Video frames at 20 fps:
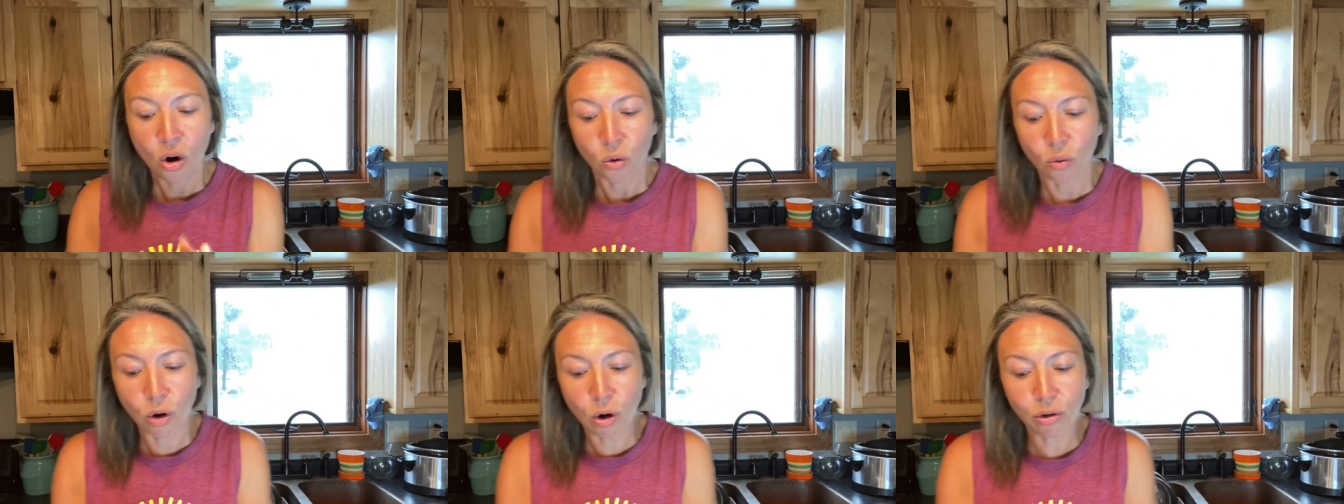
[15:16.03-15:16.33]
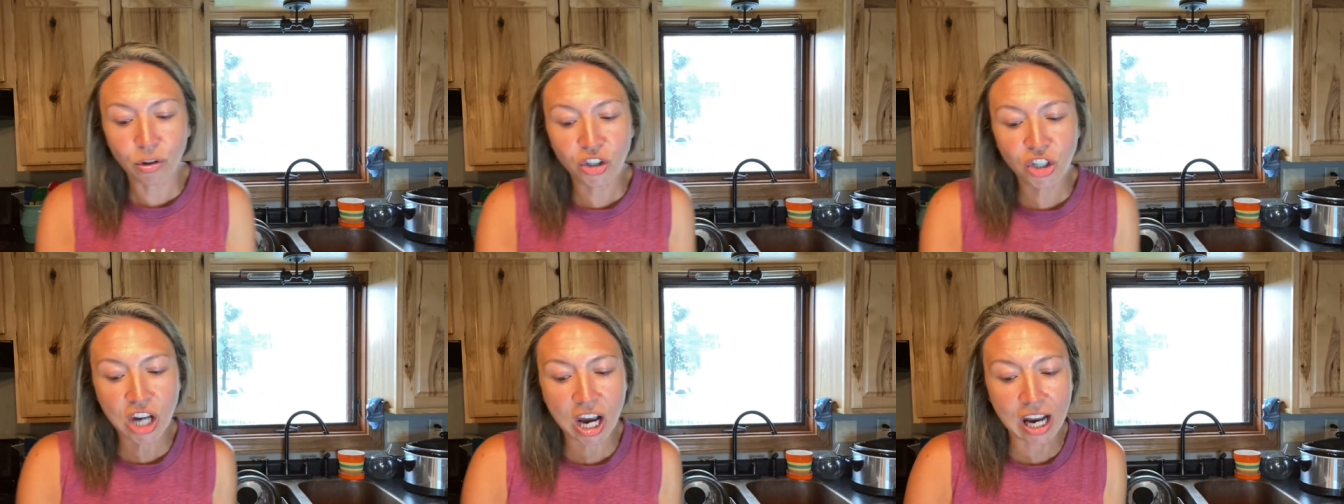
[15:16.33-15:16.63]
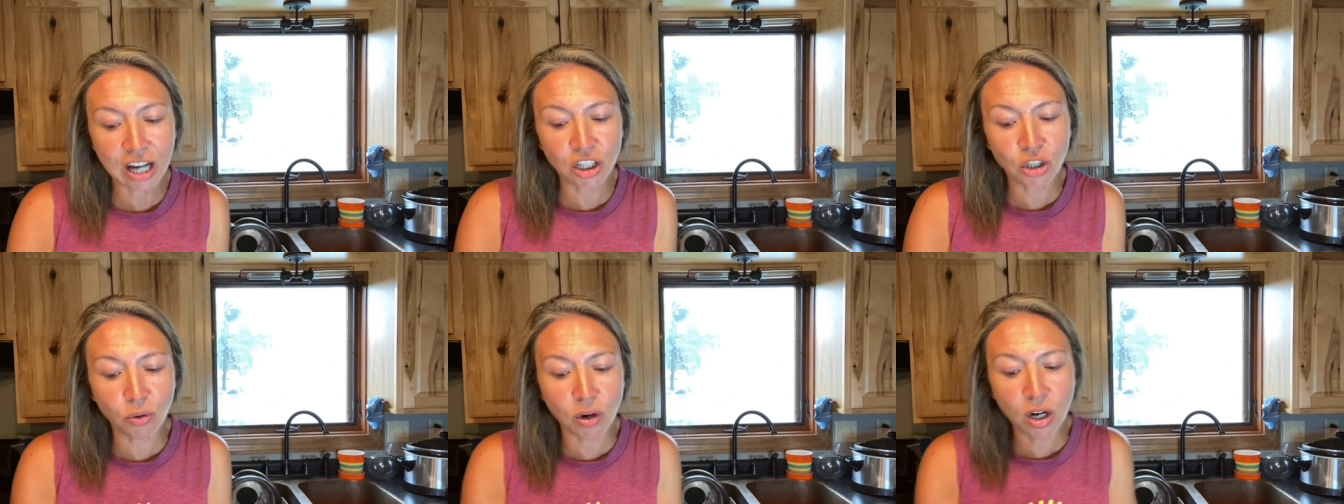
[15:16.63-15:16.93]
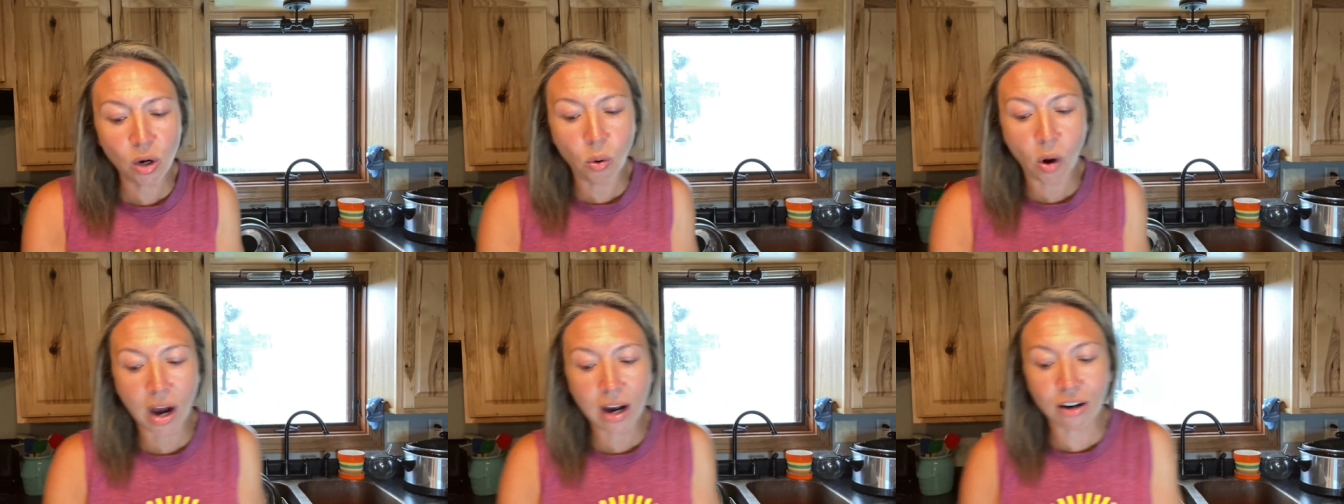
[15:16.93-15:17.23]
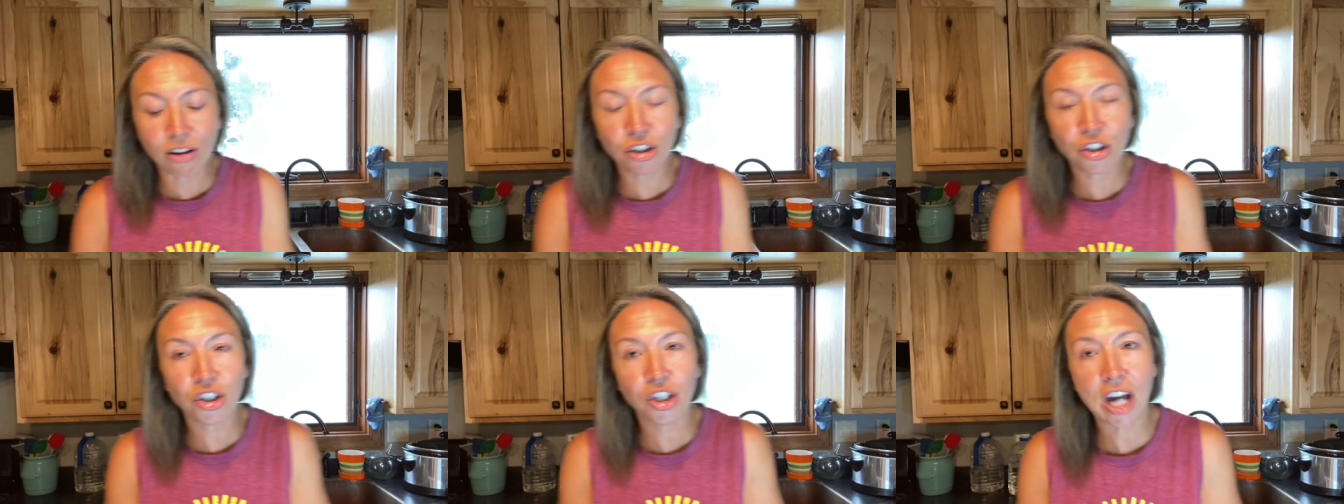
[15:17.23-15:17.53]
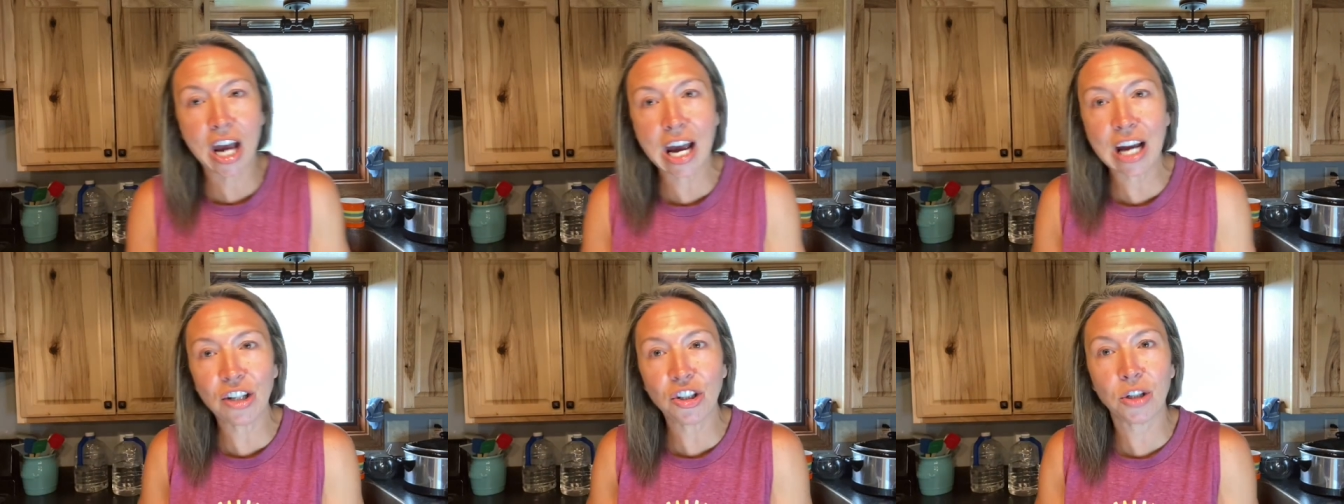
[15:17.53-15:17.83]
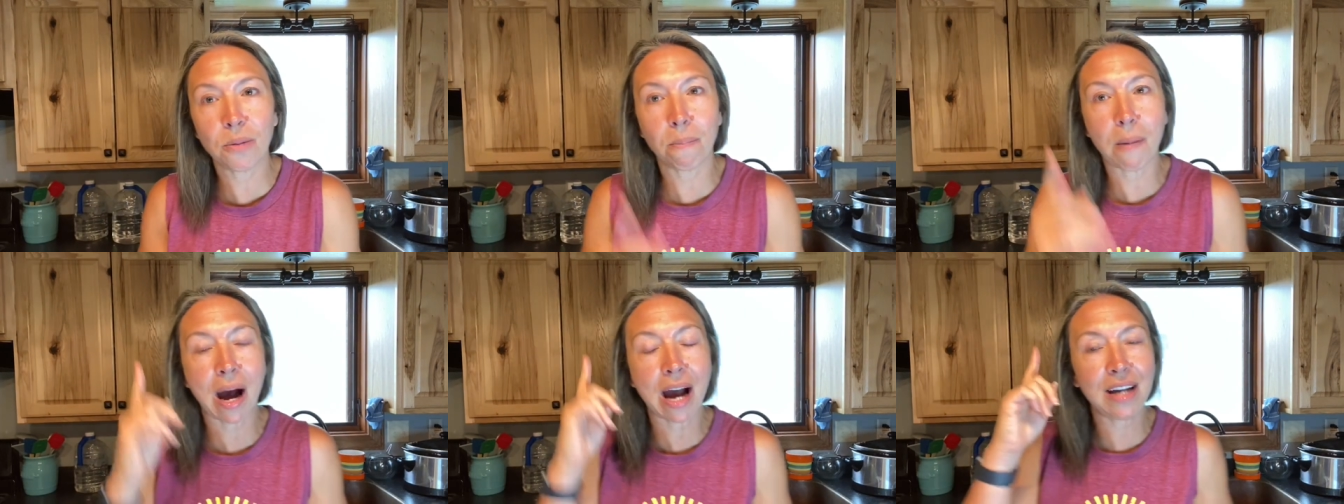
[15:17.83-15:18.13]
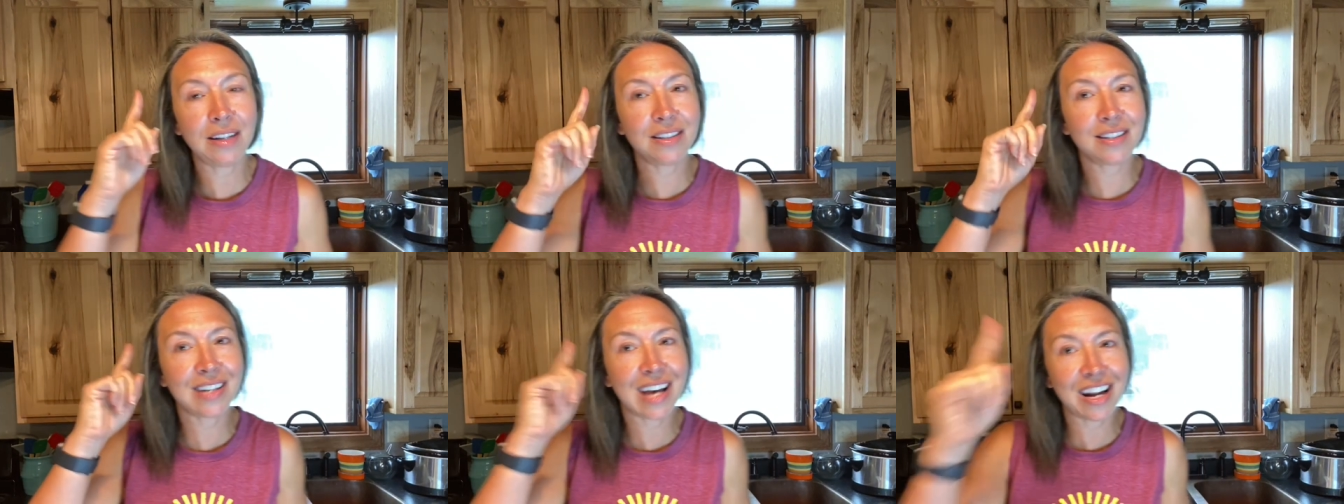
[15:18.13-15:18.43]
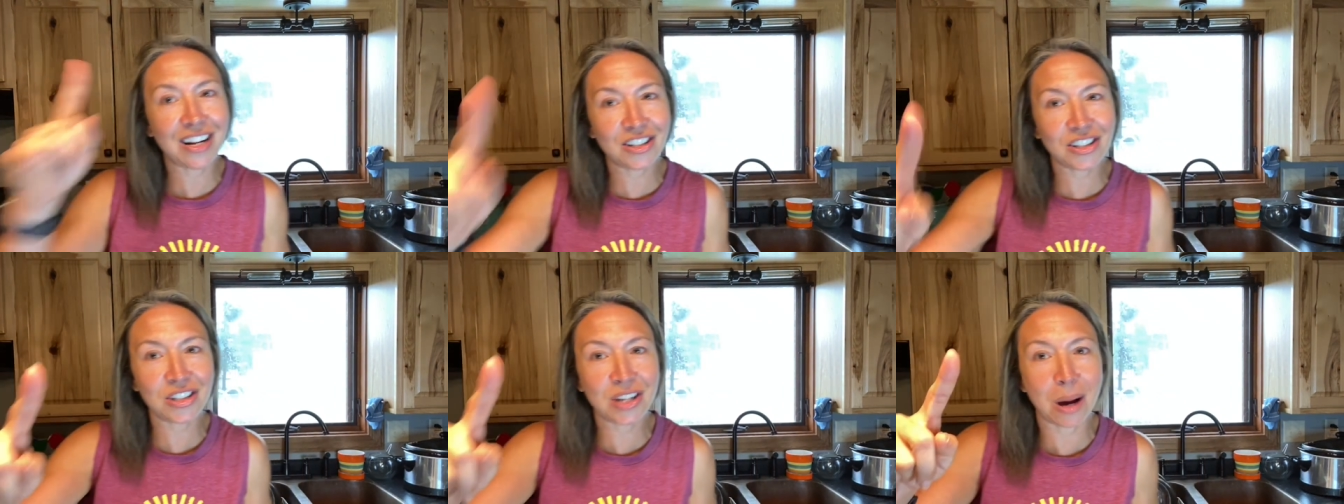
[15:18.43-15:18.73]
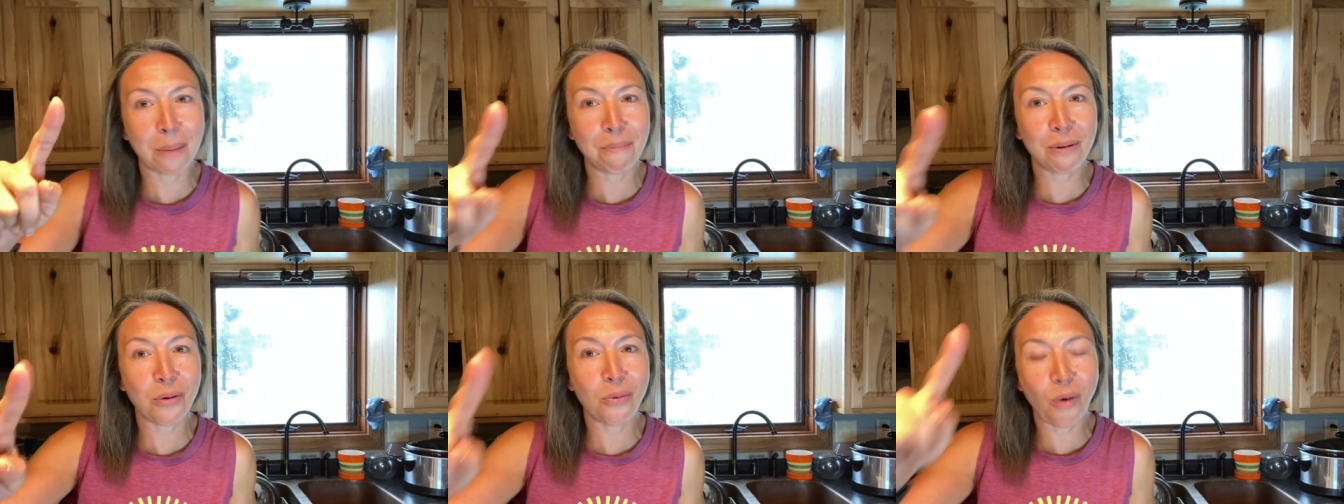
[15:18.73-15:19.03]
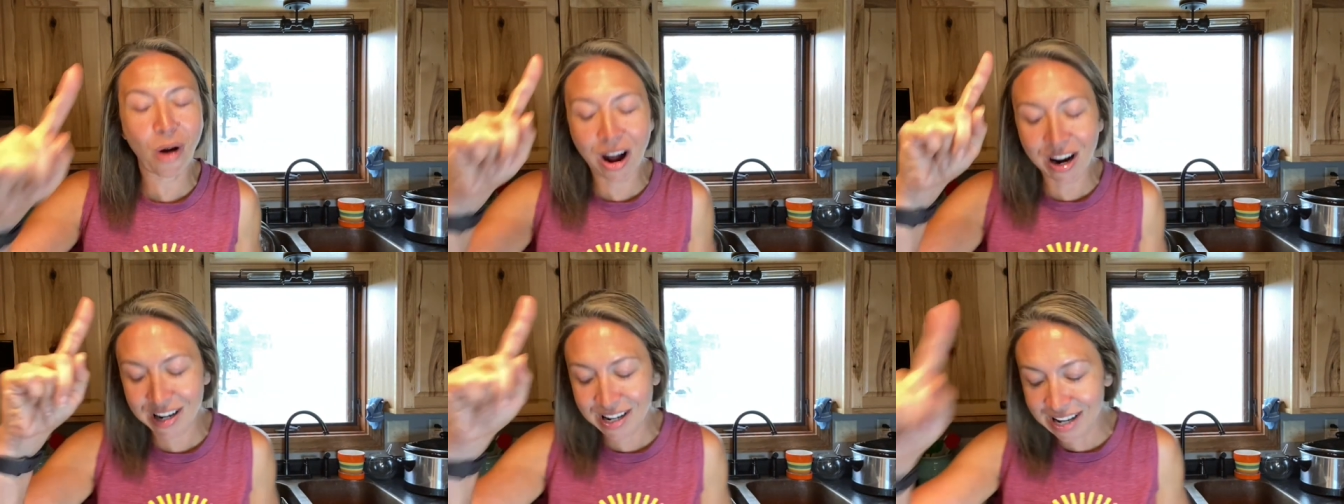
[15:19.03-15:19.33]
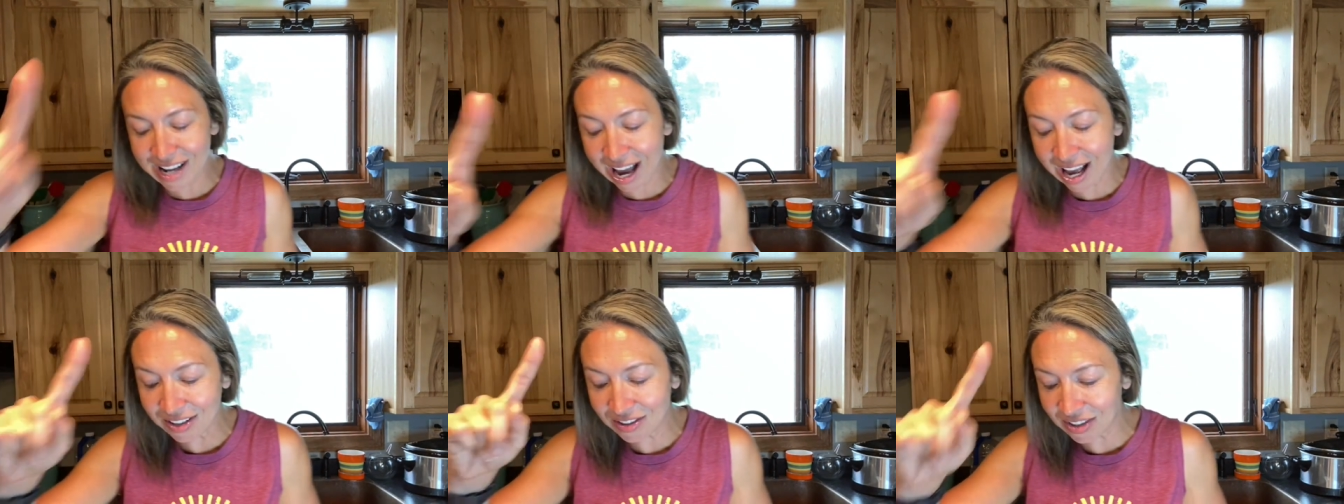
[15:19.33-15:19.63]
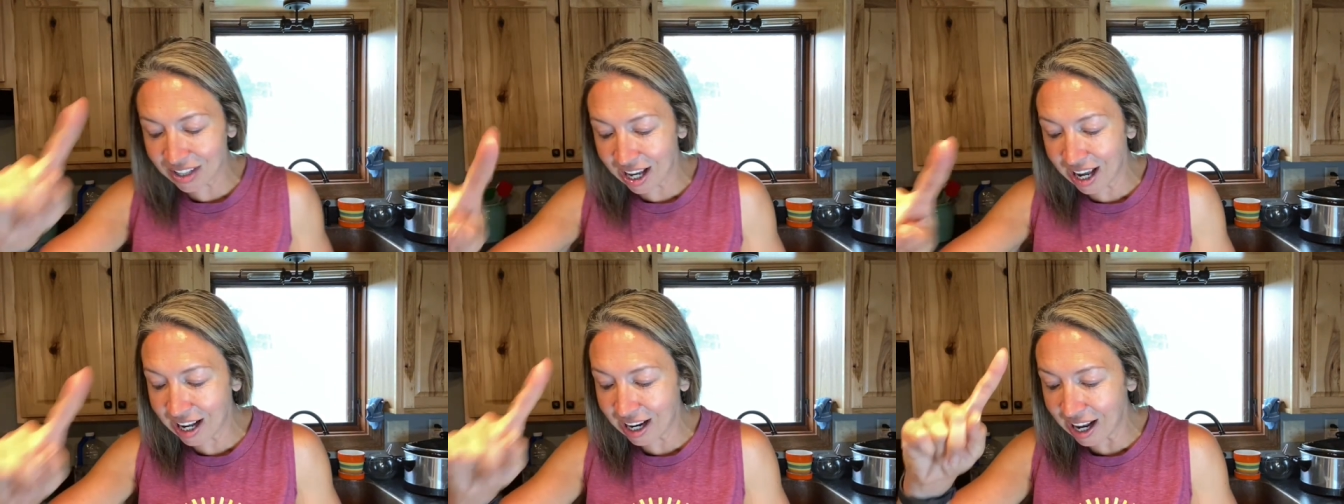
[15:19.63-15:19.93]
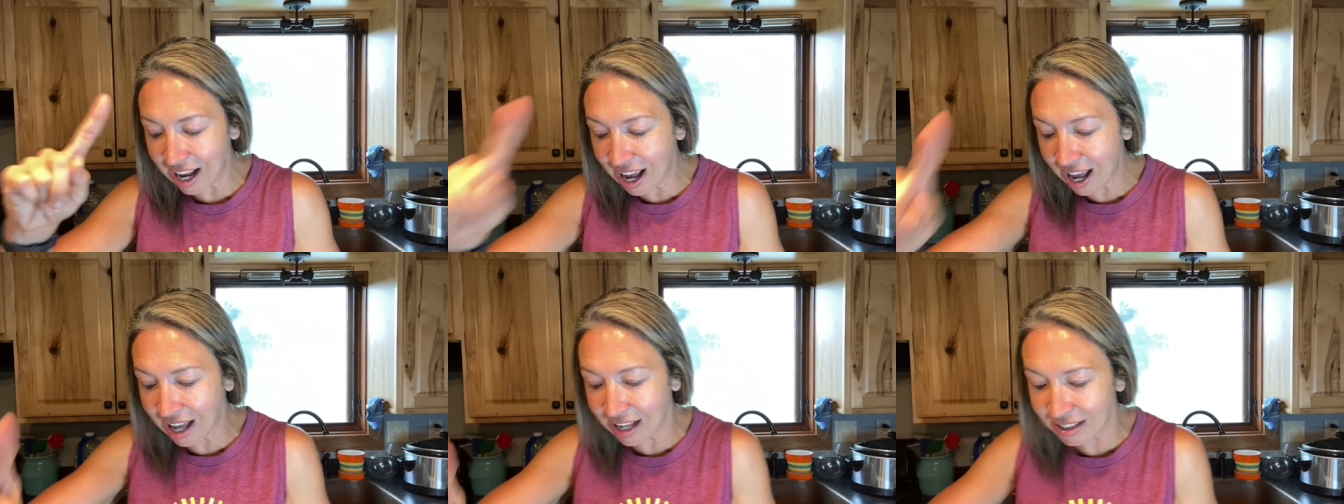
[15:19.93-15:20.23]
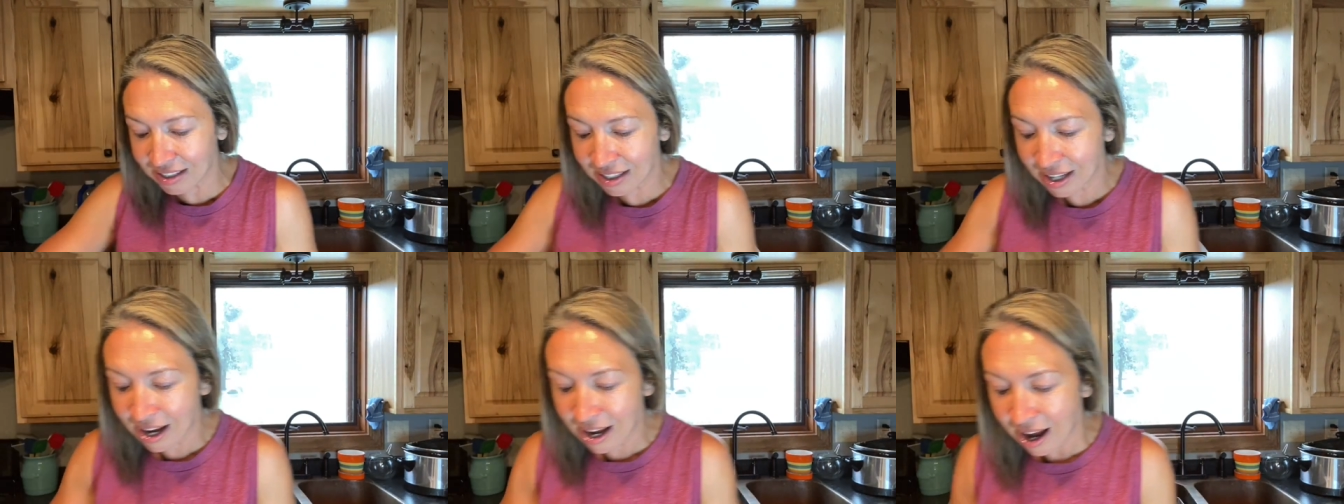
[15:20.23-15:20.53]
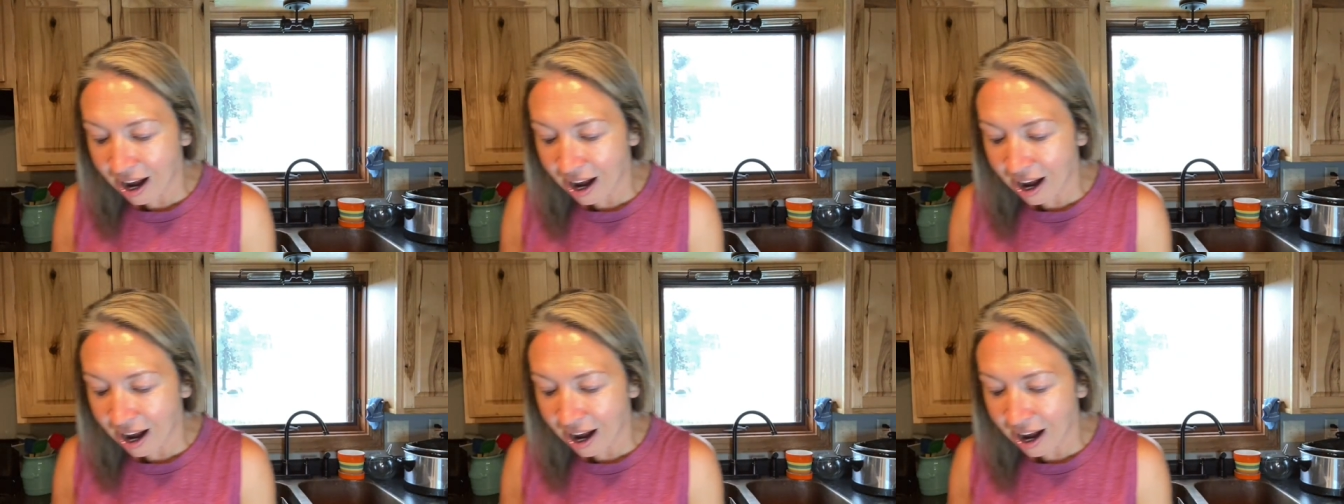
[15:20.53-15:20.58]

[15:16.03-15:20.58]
Ruth change requires change. Mindset is number one. Yes, it is.